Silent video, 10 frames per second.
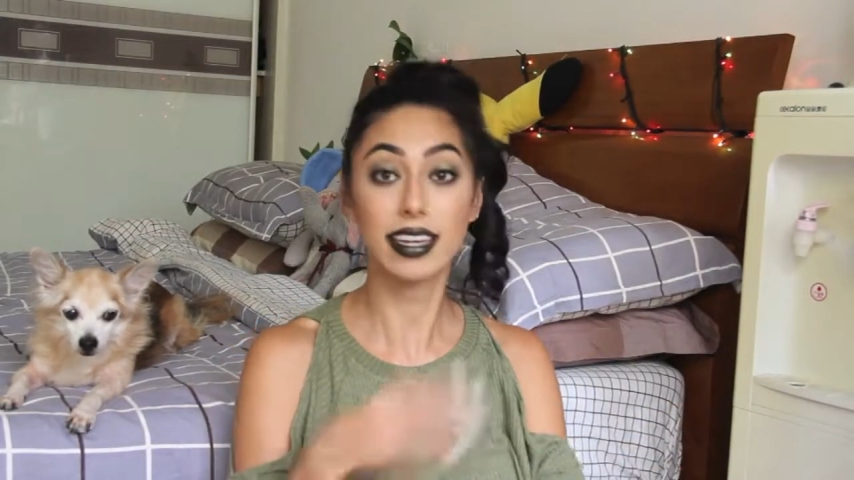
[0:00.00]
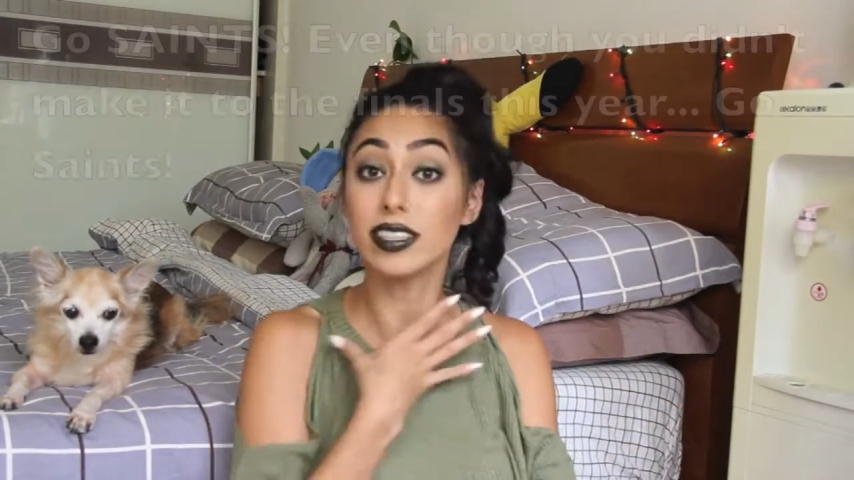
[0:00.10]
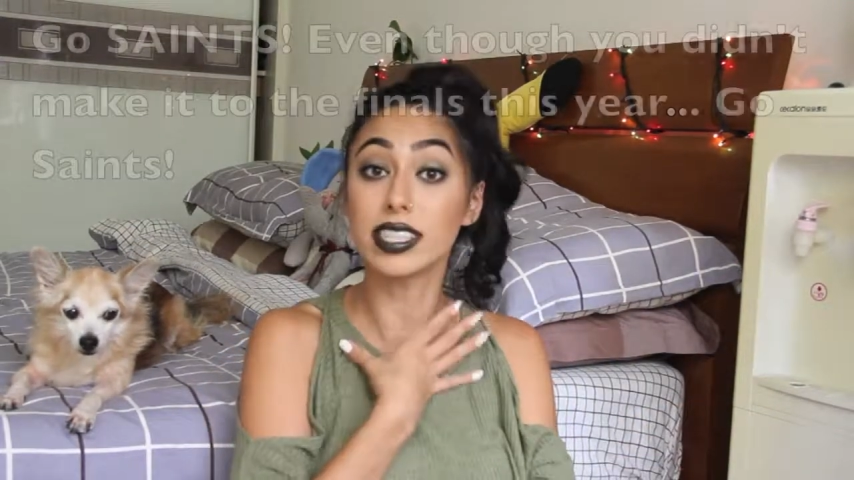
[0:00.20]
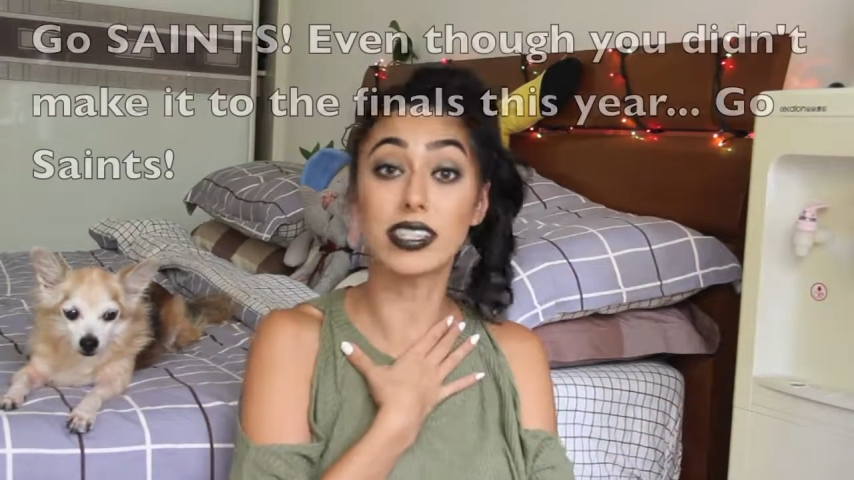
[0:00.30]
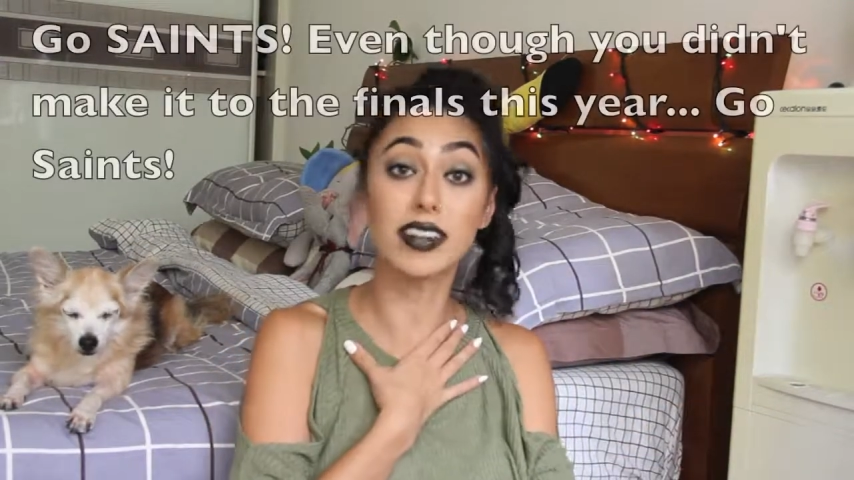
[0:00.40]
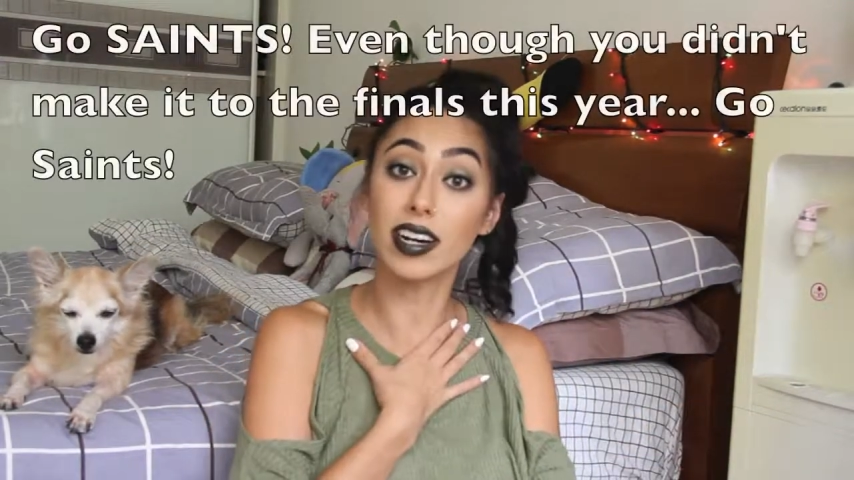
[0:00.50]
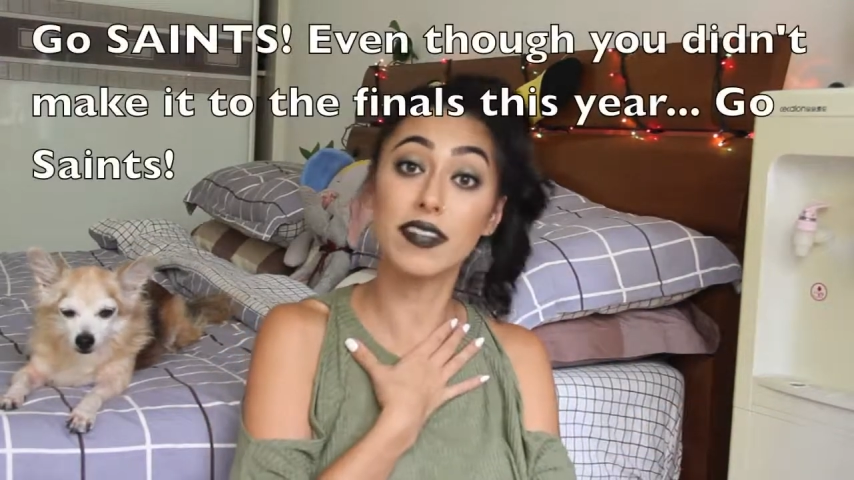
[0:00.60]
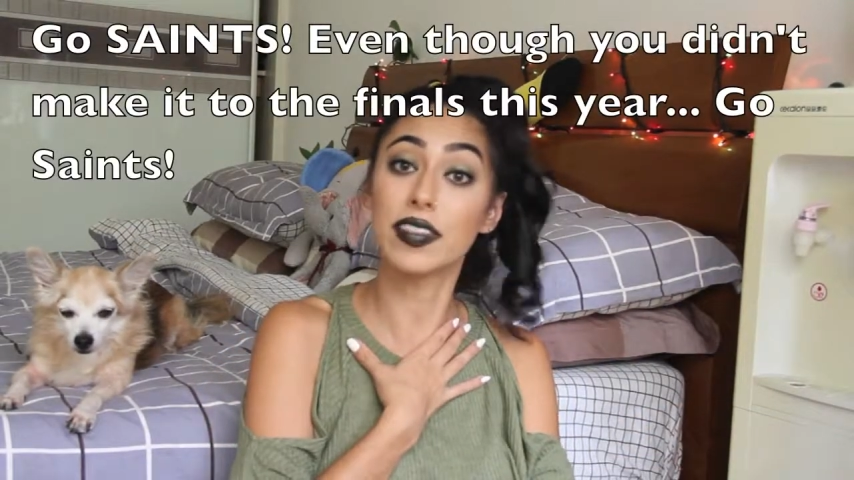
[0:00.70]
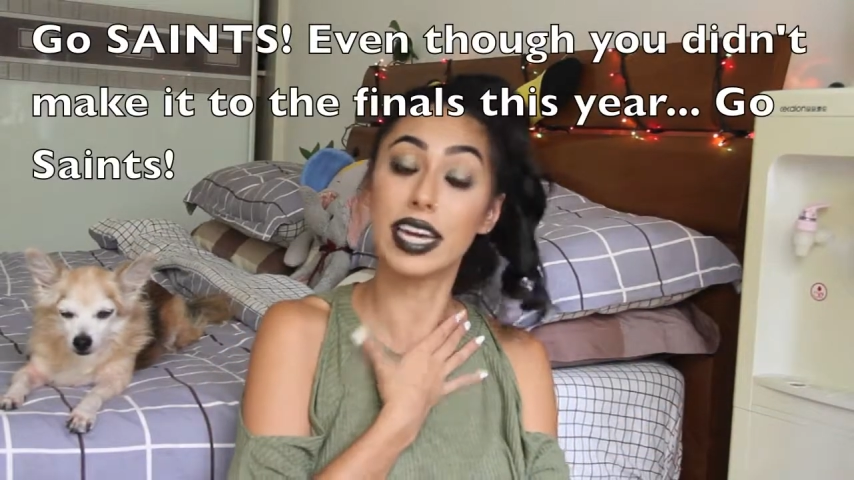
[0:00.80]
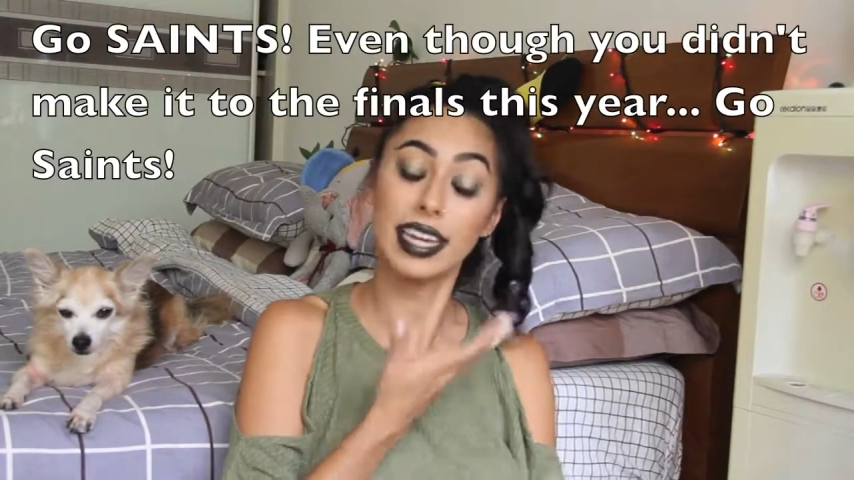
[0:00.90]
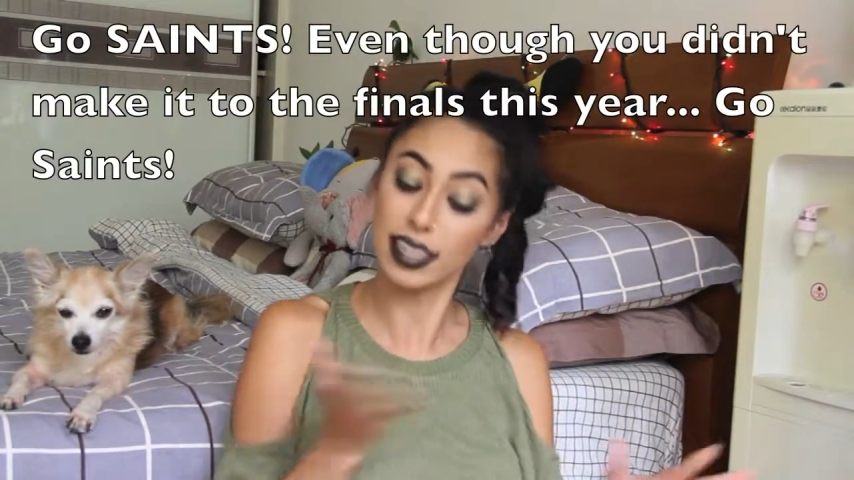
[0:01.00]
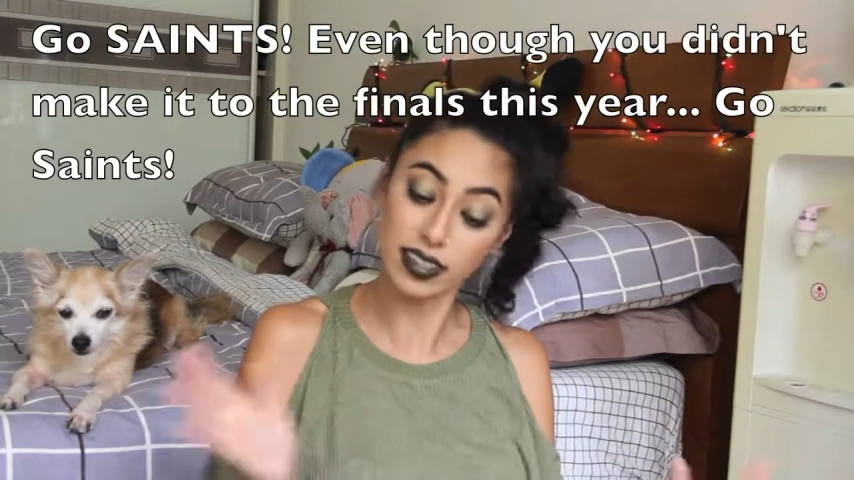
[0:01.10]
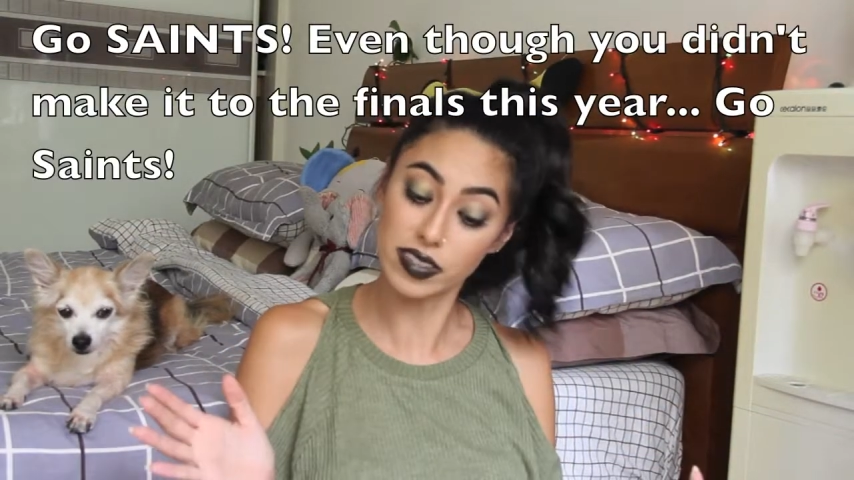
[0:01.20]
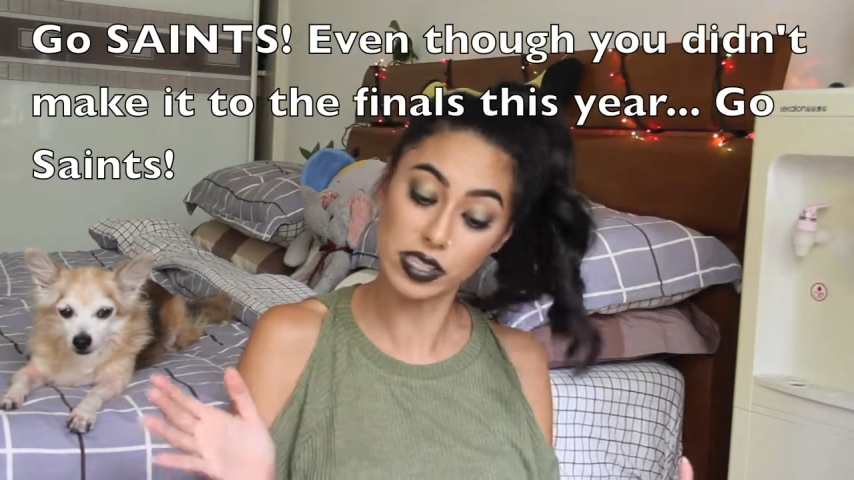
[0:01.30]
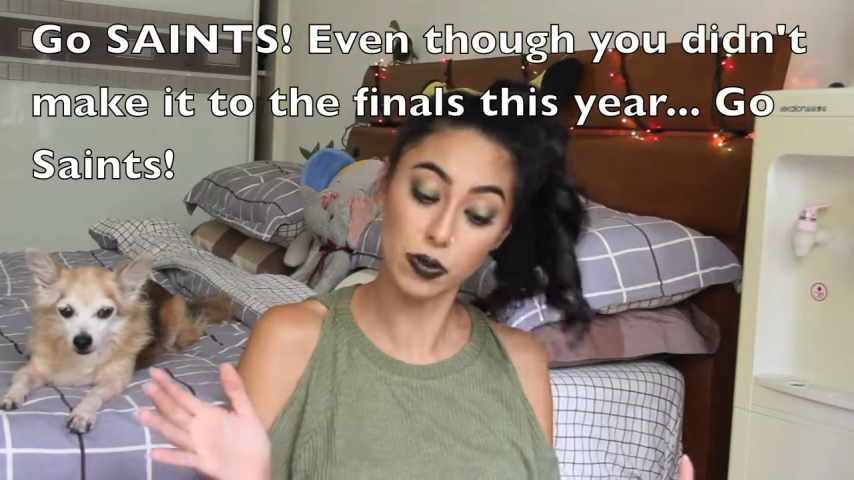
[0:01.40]
Kilda scarf that he
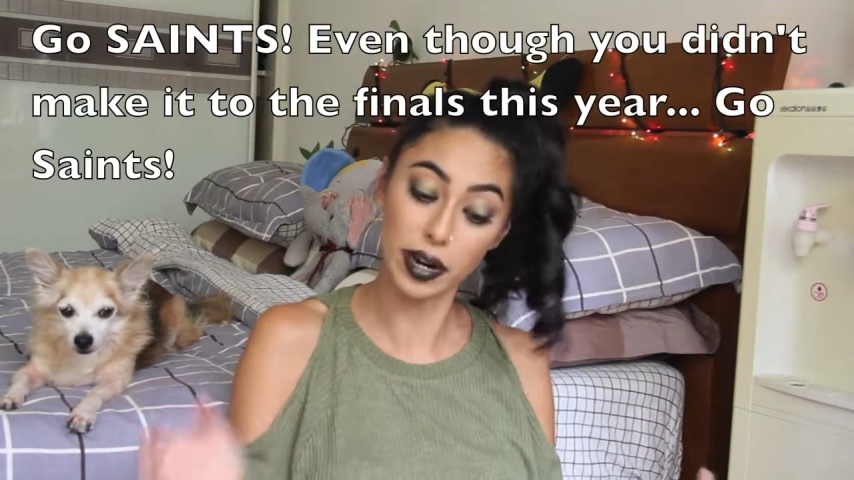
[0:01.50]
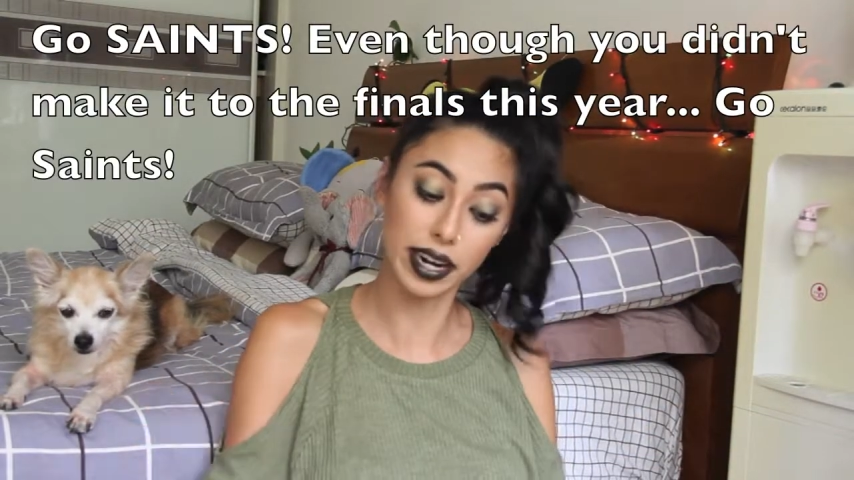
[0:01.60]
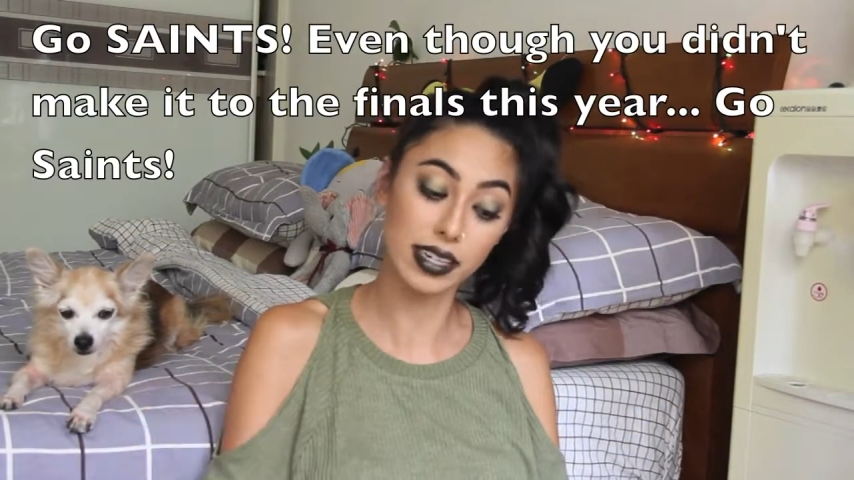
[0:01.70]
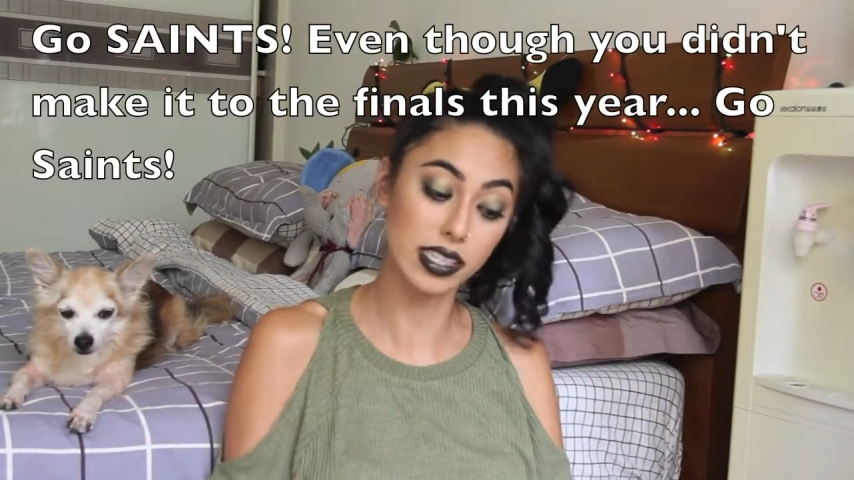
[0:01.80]
loves to wear,